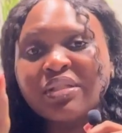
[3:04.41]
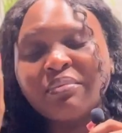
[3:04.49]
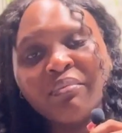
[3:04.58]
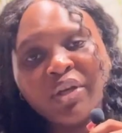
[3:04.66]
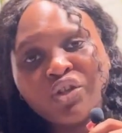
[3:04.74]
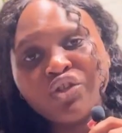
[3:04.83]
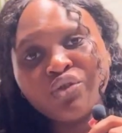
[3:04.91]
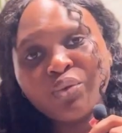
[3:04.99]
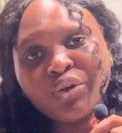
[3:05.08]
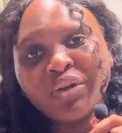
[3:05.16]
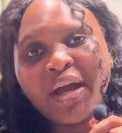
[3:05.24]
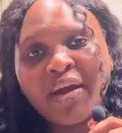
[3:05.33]
Make sure
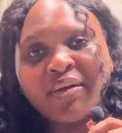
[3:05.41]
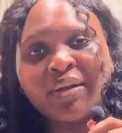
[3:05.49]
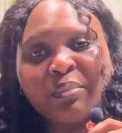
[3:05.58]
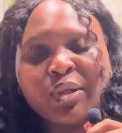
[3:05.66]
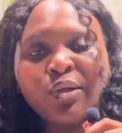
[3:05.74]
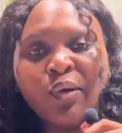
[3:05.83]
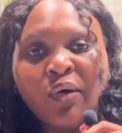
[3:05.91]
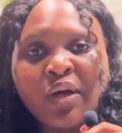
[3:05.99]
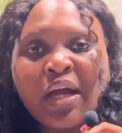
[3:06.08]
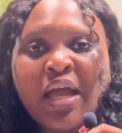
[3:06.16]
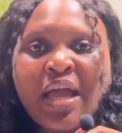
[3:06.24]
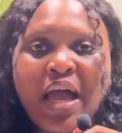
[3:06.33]
you carry them along,
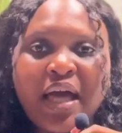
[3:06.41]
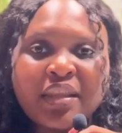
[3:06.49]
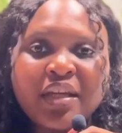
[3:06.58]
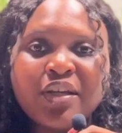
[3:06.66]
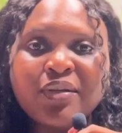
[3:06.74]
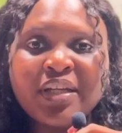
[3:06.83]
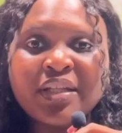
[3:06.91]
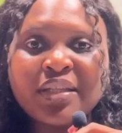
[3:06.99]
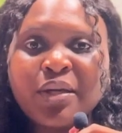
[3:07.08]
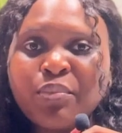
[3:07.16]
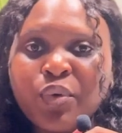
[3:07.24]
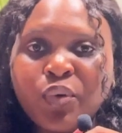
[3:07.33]
and then you let
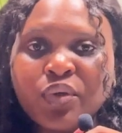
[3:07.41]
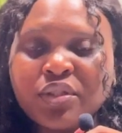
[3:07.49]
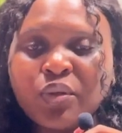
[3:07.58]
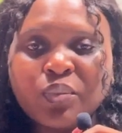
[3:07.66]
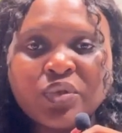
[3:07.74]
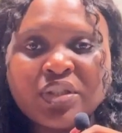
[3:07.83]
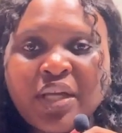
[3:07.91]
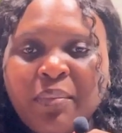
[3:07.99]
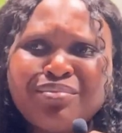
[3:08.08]
them know it's almost time.